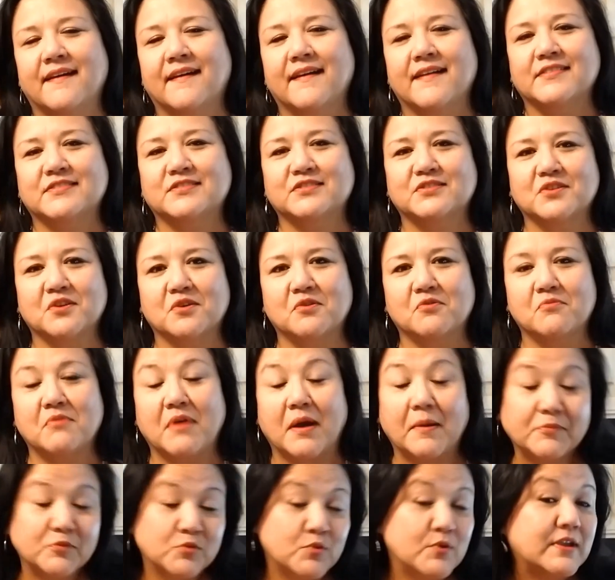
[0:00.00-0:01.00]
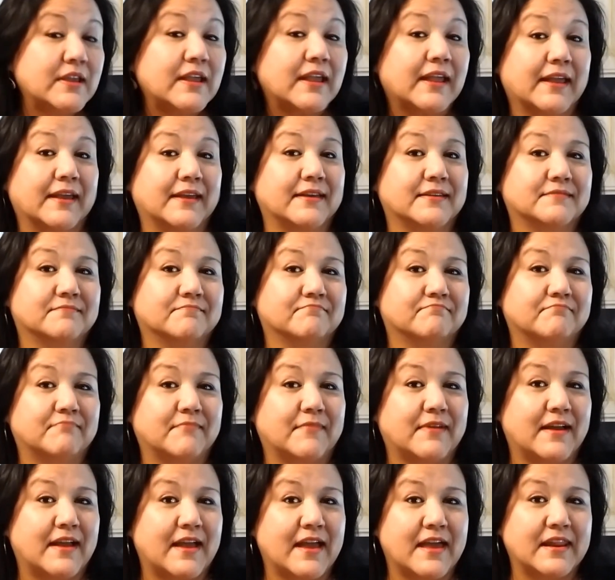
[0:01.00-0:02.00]
So I'm tweaking it.
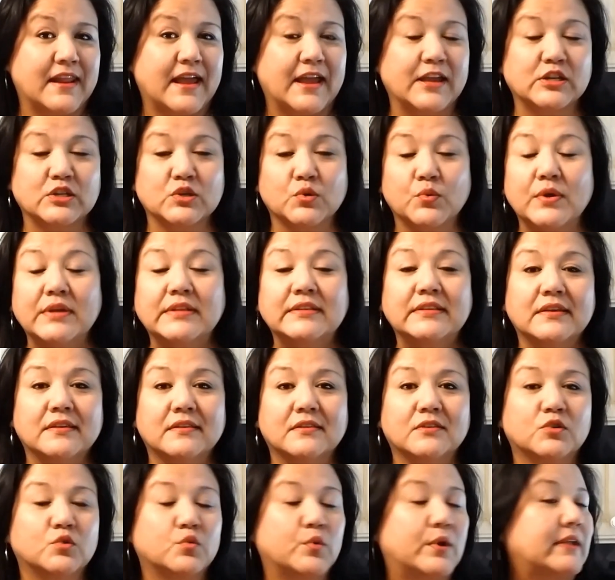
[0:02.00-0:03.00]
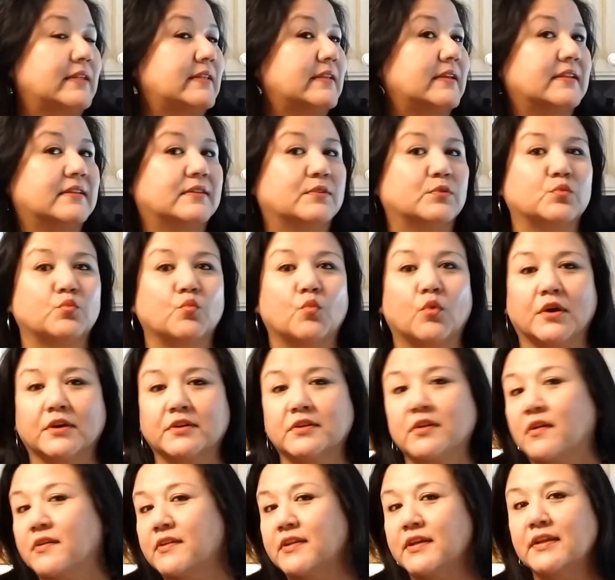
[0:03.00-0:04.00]
And I tweaked it and worked
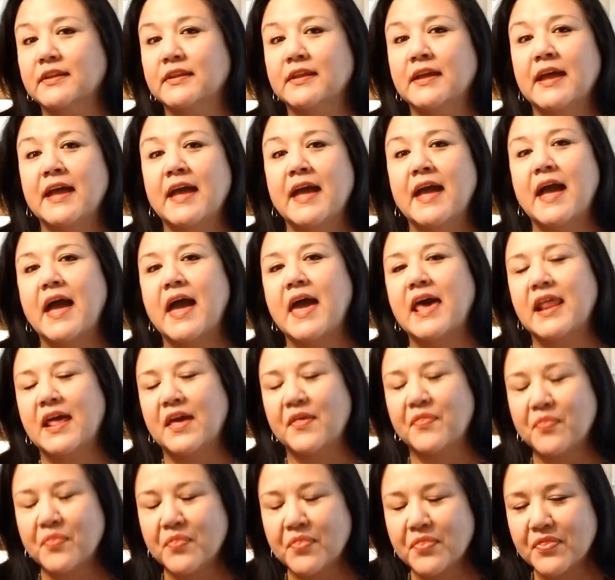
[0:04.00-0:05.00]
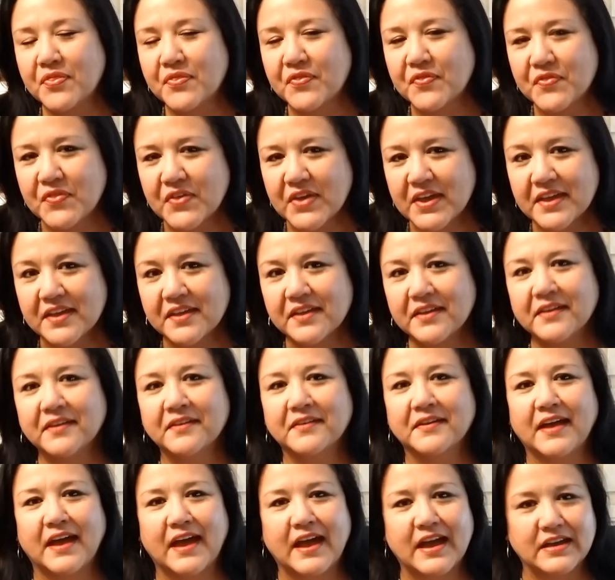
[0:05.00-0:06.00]
on it. And I think,
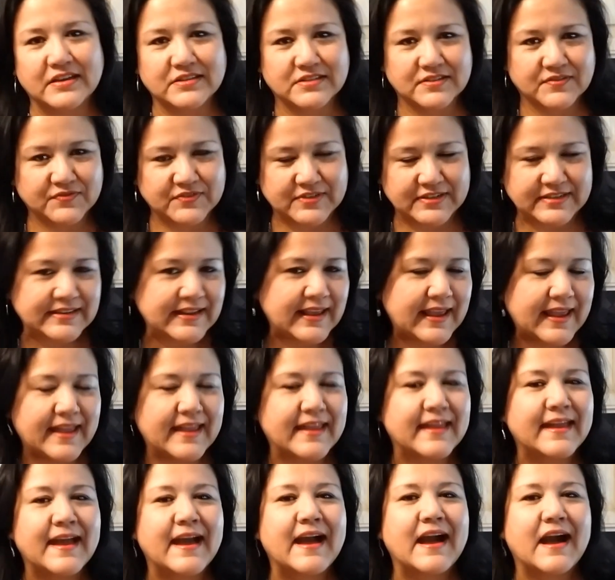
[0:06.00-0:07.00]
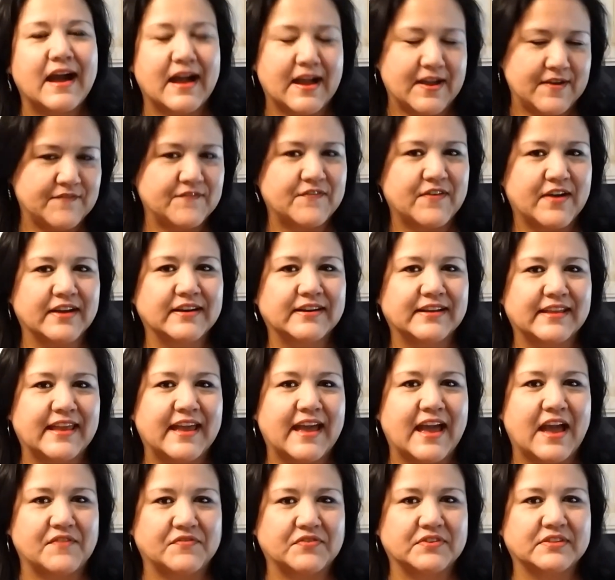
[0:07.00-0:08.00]
as of today, I finally
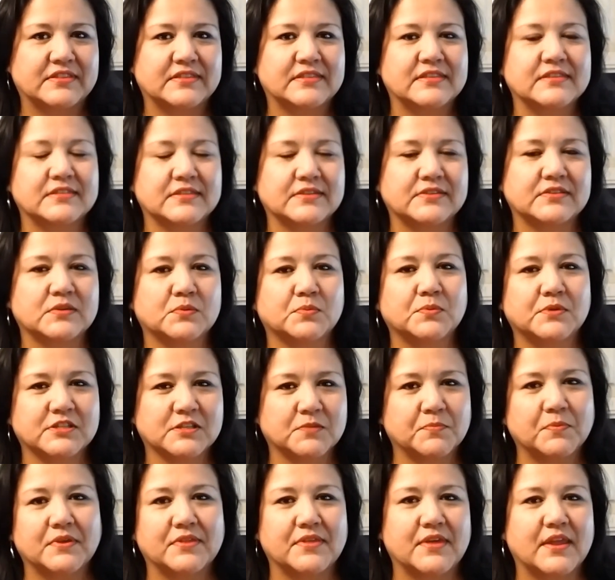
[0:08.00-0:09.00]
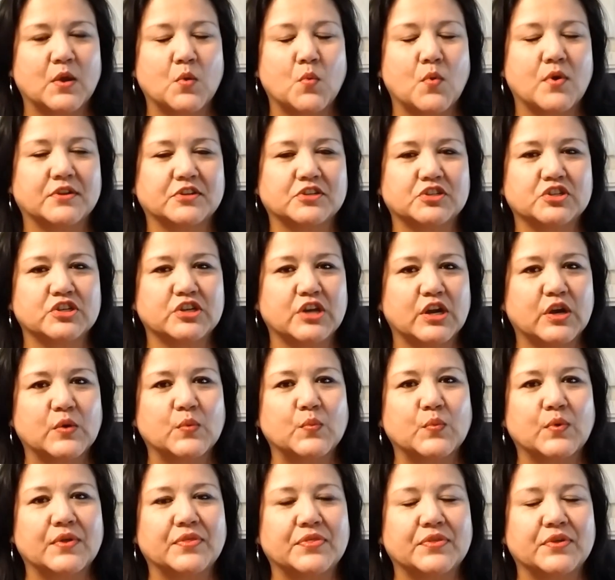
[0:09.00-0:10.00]
have it. This is a recipe that I want to share
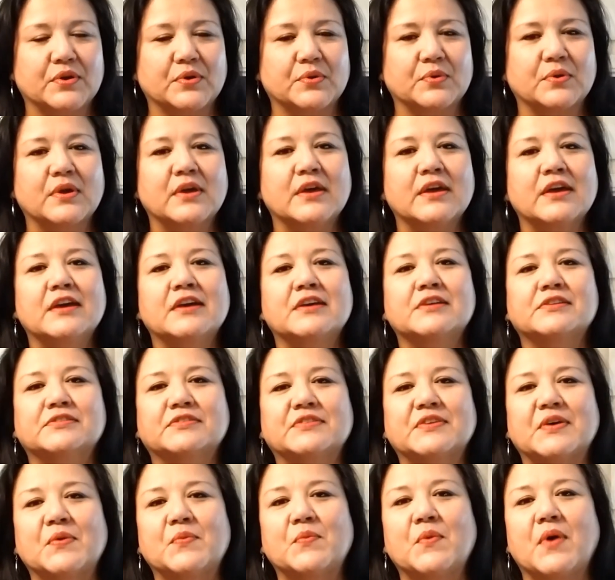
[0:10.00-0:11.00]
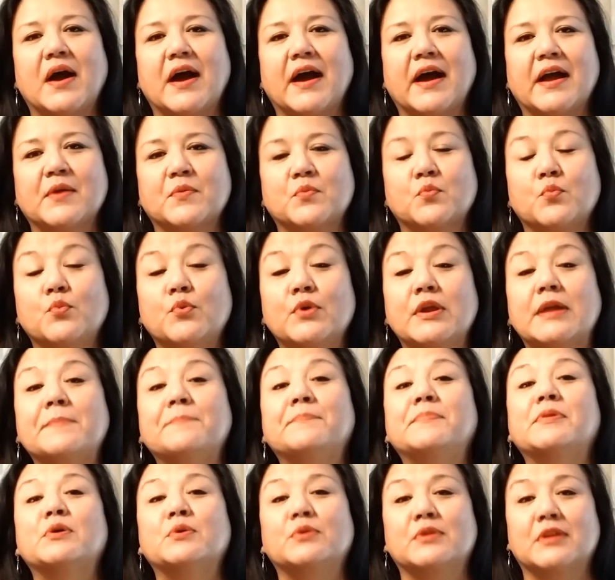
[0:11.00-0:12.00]
with you. So I'm
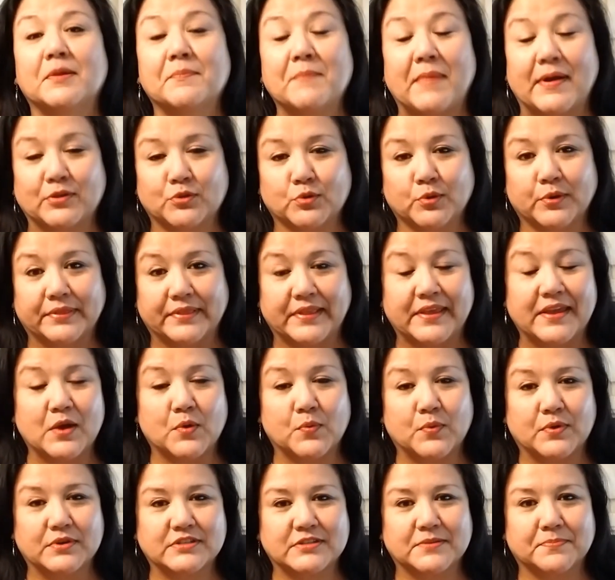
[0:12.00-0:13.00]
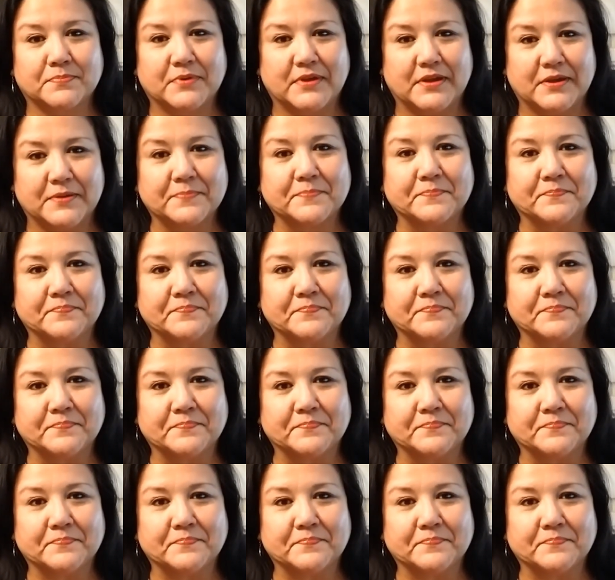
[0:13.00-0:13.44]
rebooting my tortilla recipe.